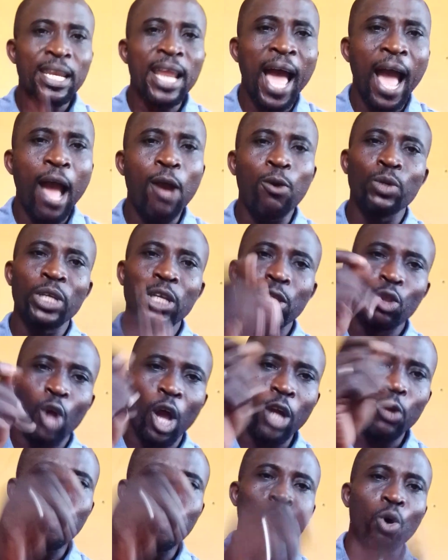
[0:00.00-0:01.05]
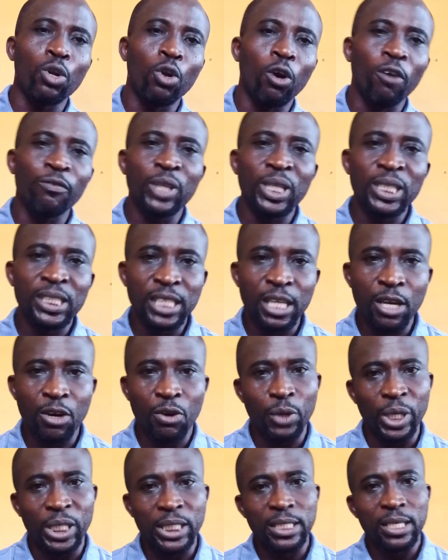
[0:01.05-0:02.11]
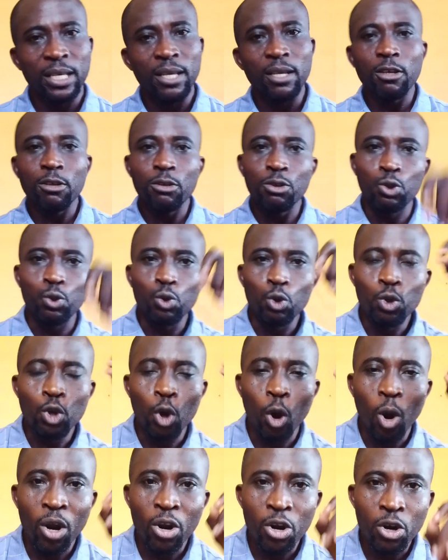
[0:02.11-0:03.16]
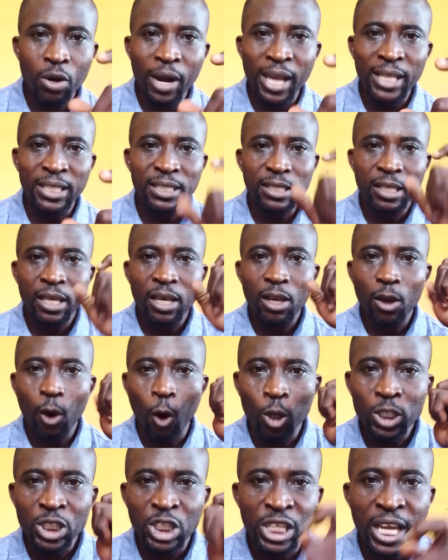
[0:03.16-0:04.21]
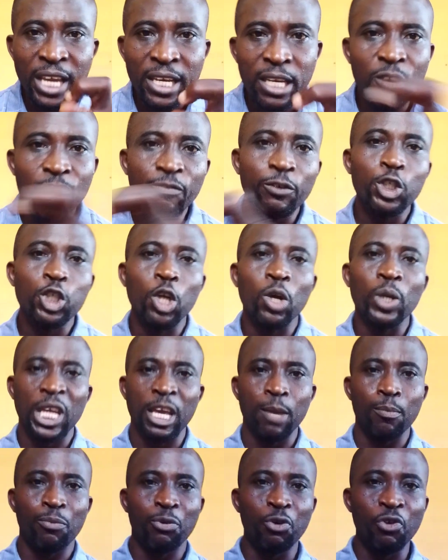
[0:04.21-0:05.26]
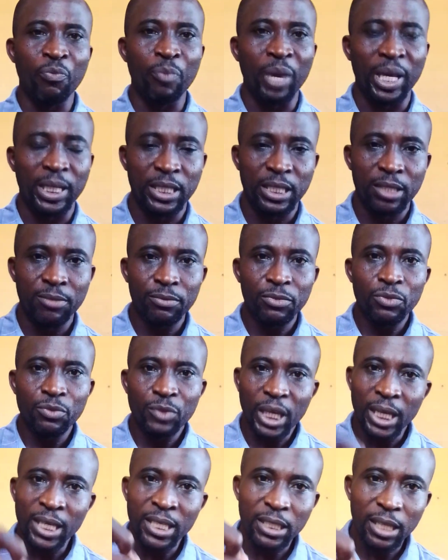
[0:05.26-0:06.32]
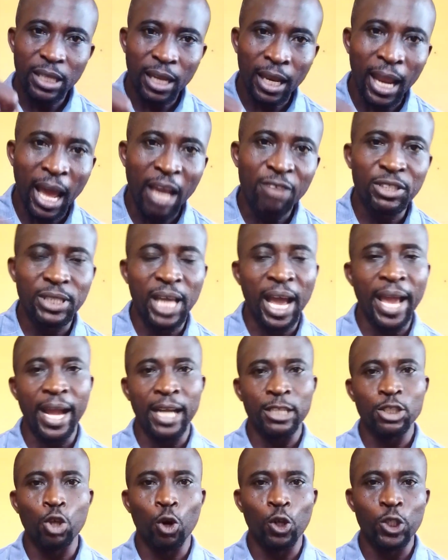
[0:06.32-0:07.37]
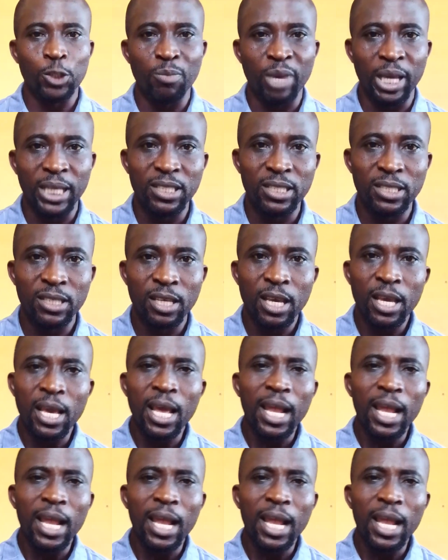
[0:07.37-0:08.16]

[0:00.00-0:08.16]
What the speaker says: Now, the third one of the secret to your great or genuine vision improvement is lifestyle adjustment.